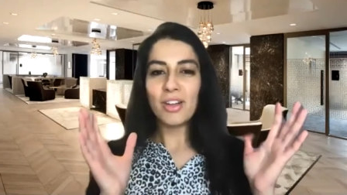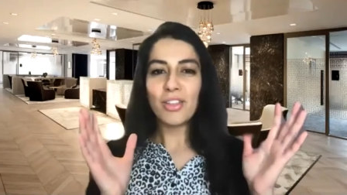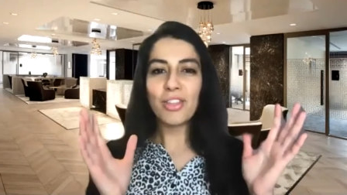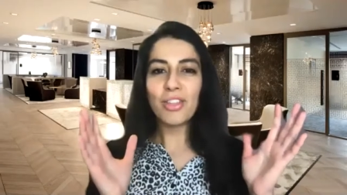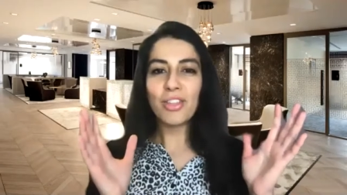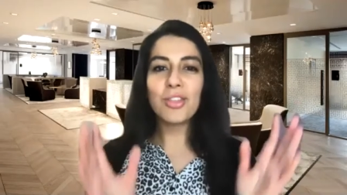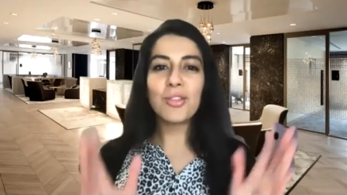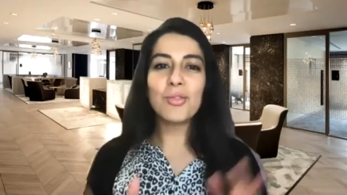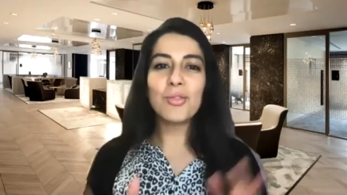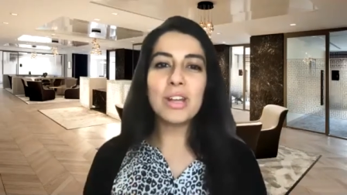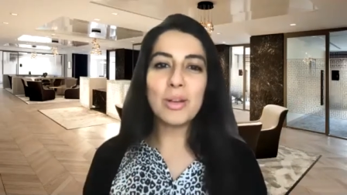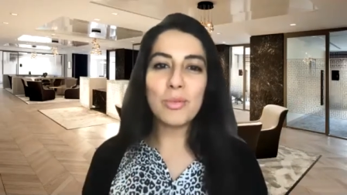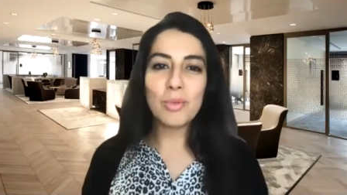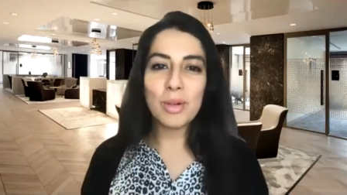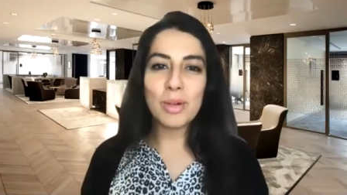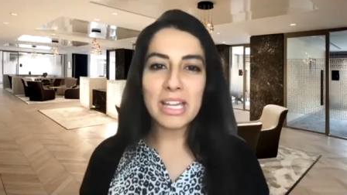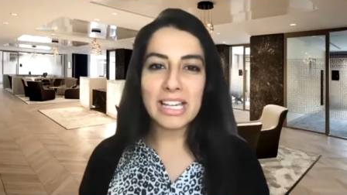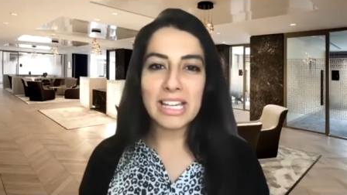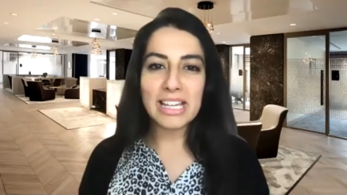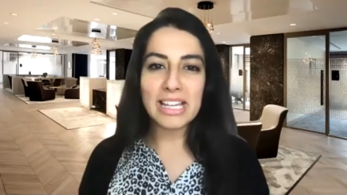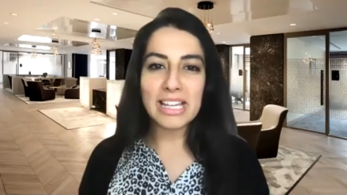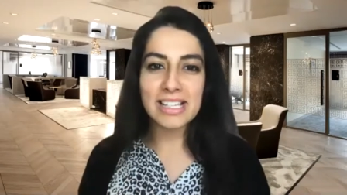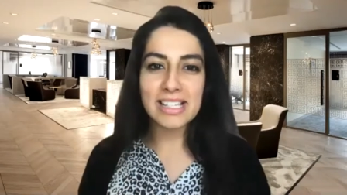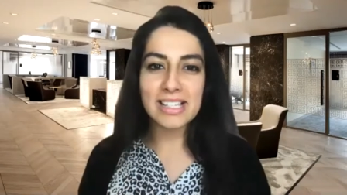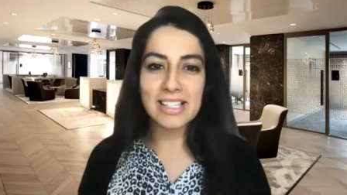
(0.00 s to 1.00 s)
three
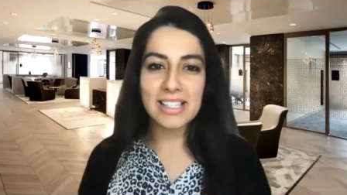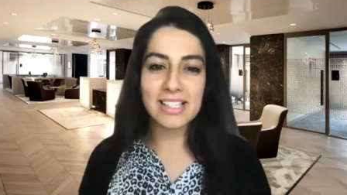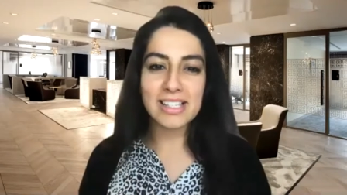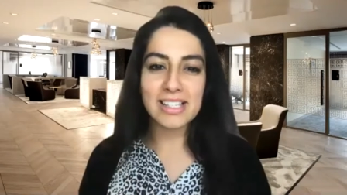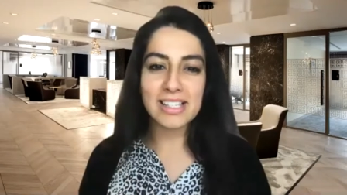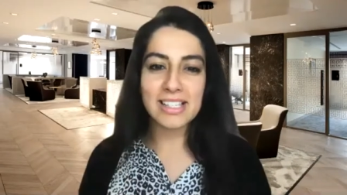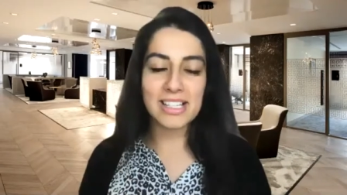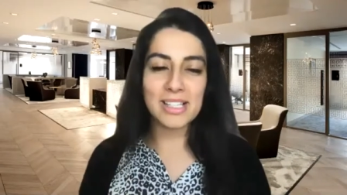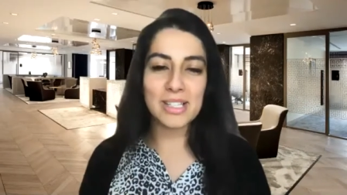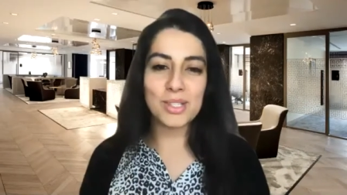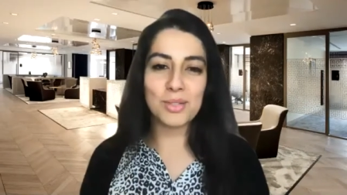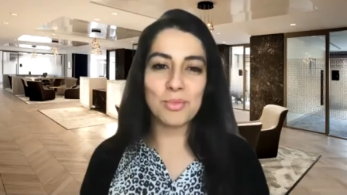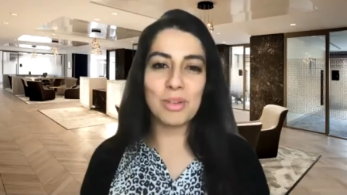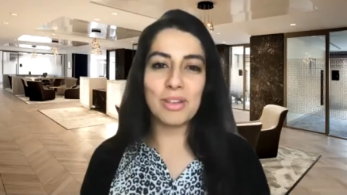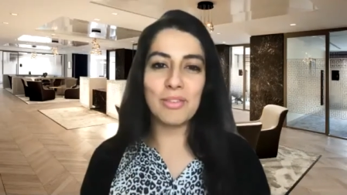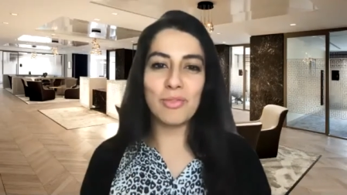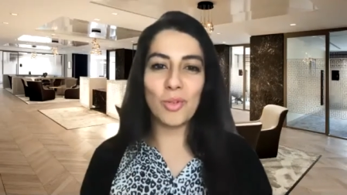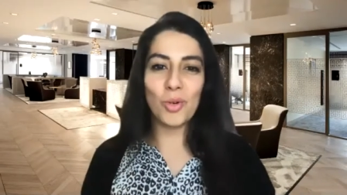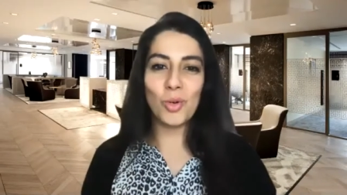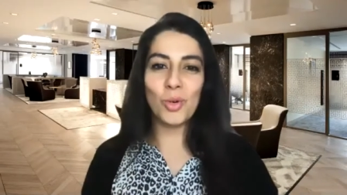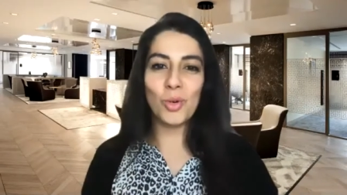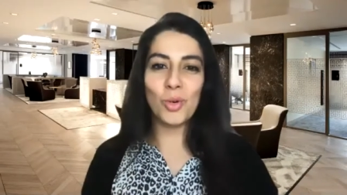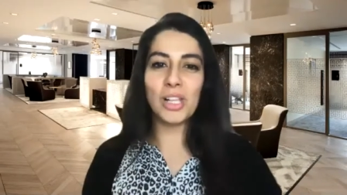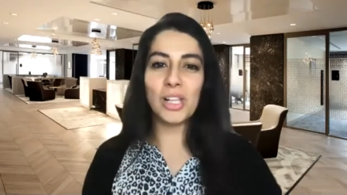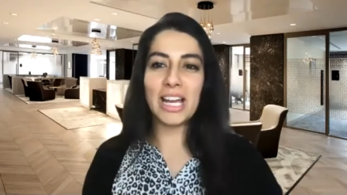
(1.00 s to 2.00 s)
weeks since we've
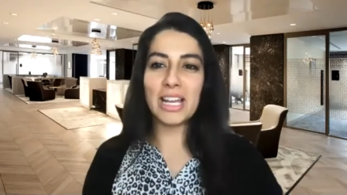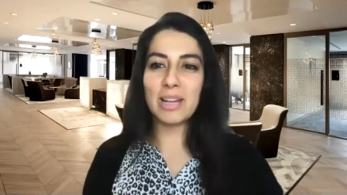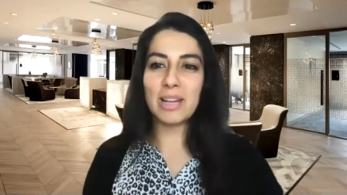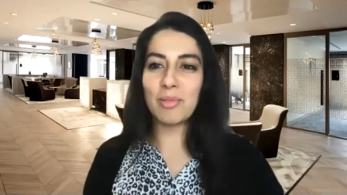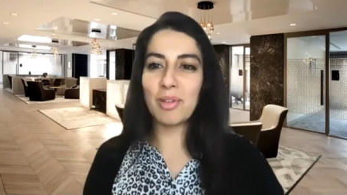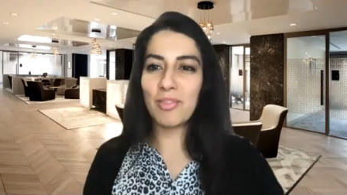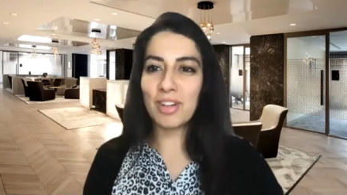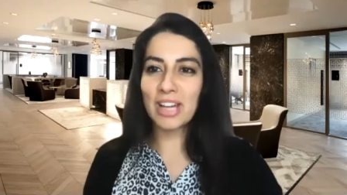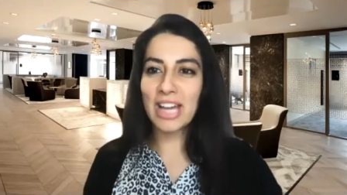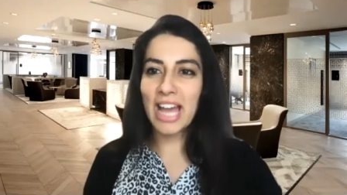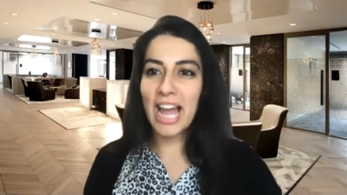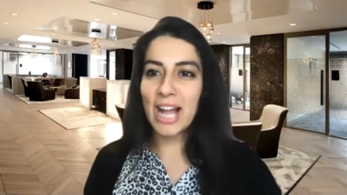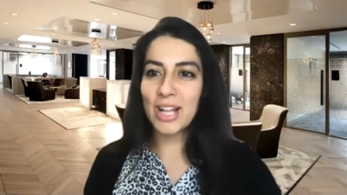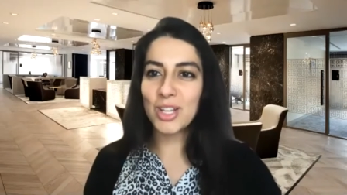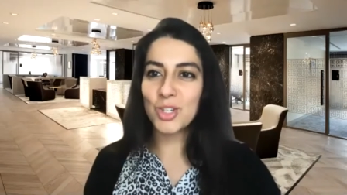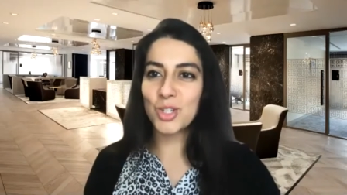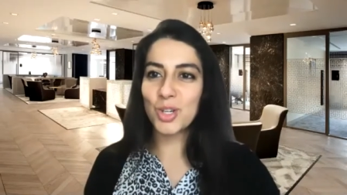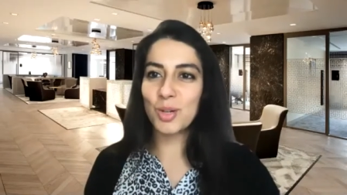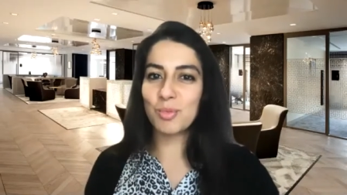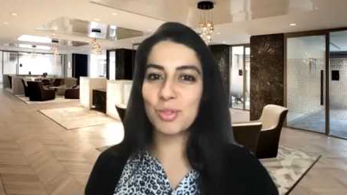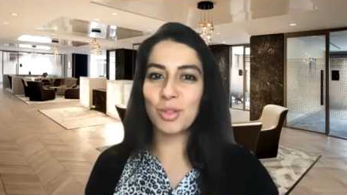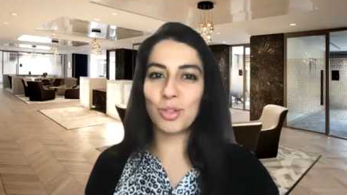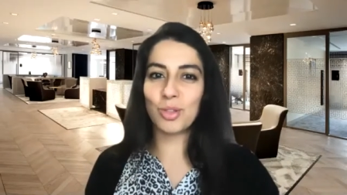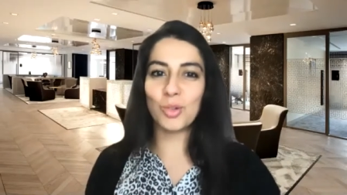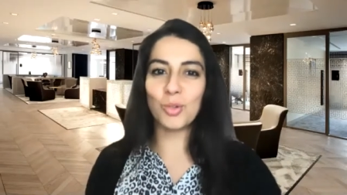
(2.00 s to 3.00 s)
all had a bit of a catch
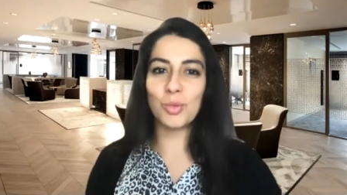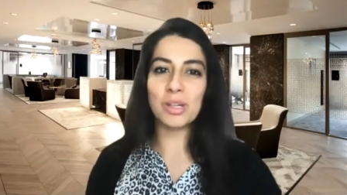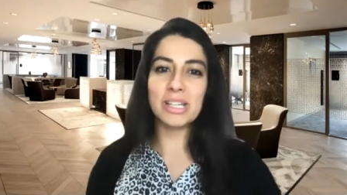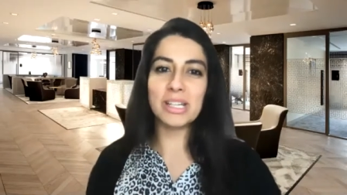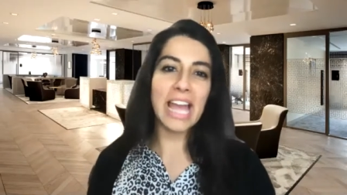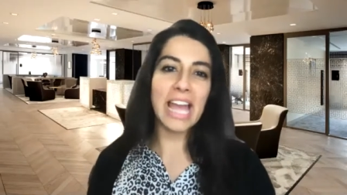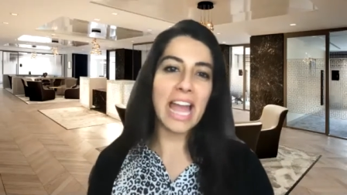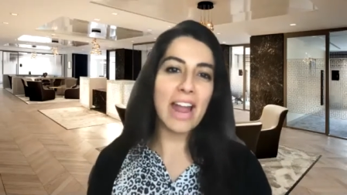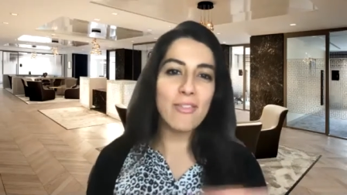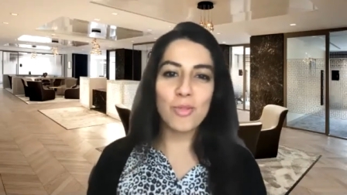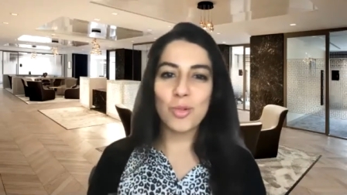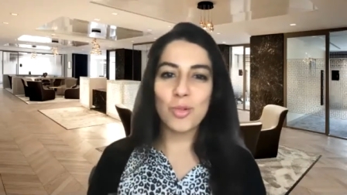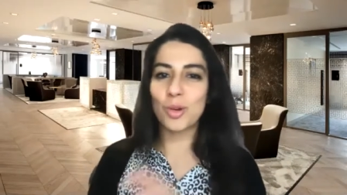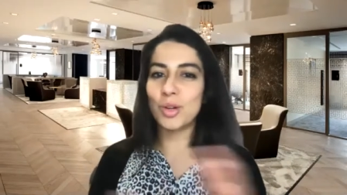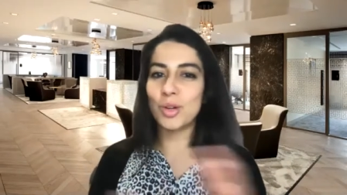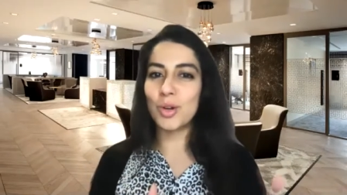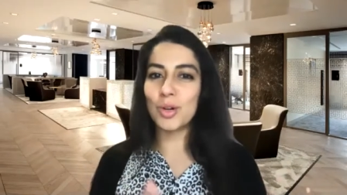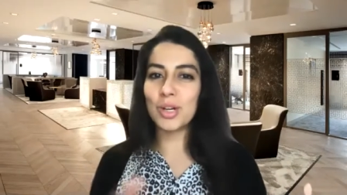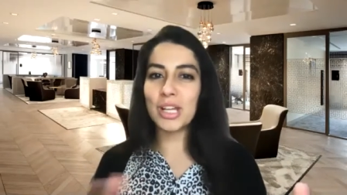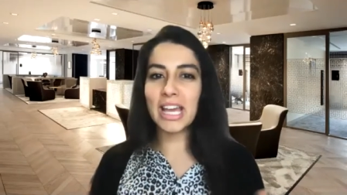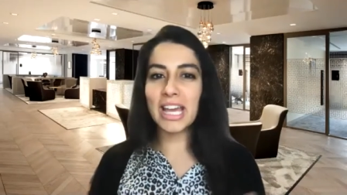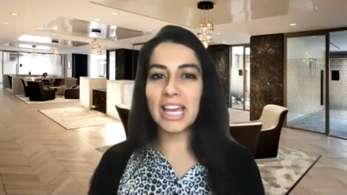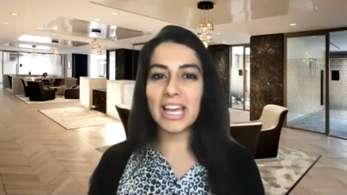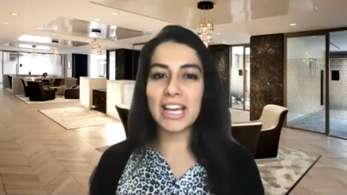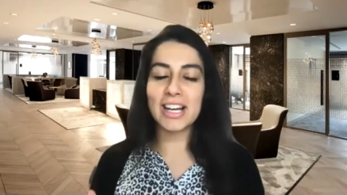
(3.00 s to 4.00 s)
up so i thought we'd get everyone
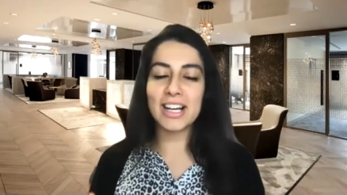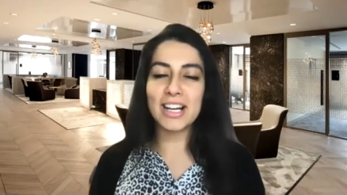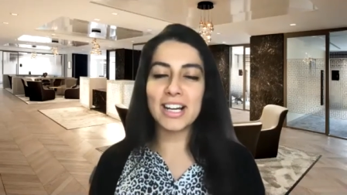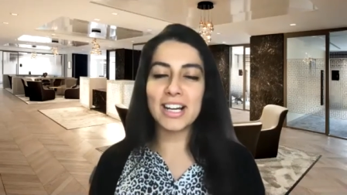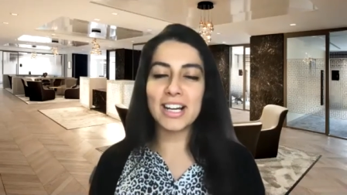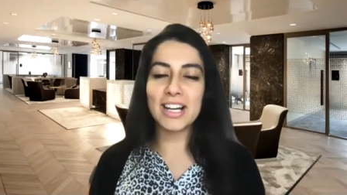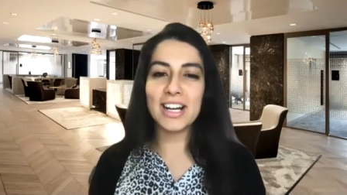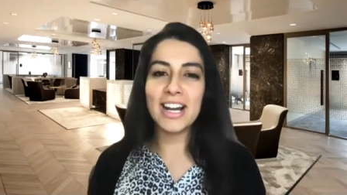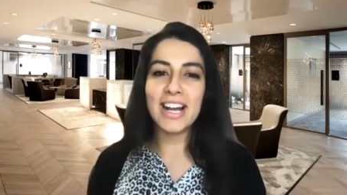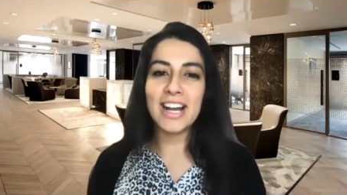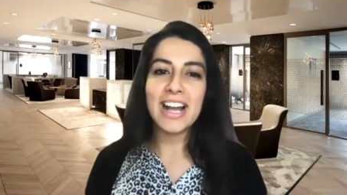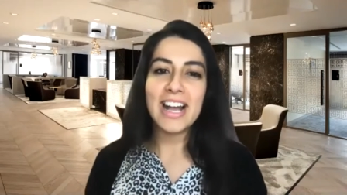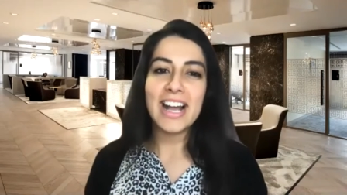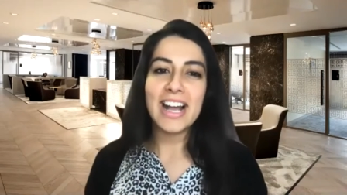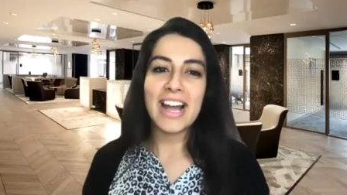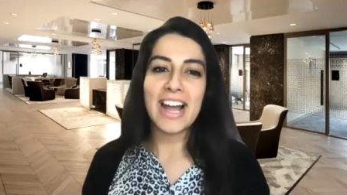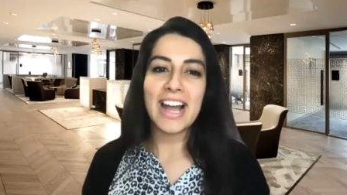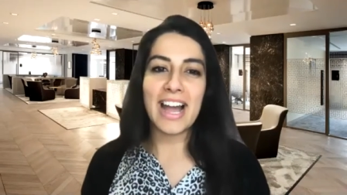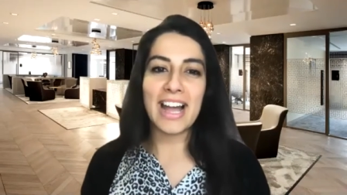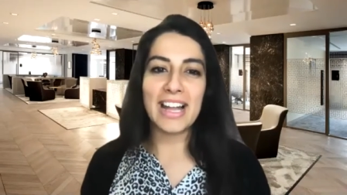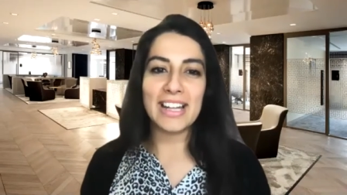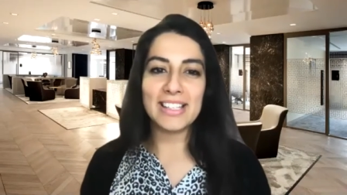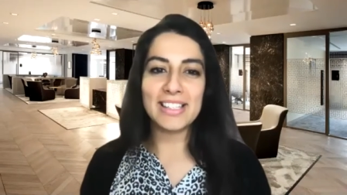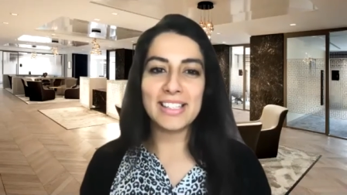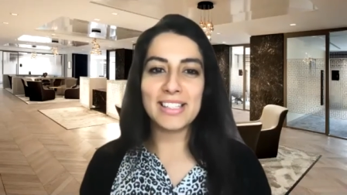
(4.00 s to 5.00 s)
on here
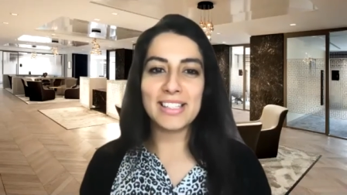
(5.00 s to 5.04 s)
and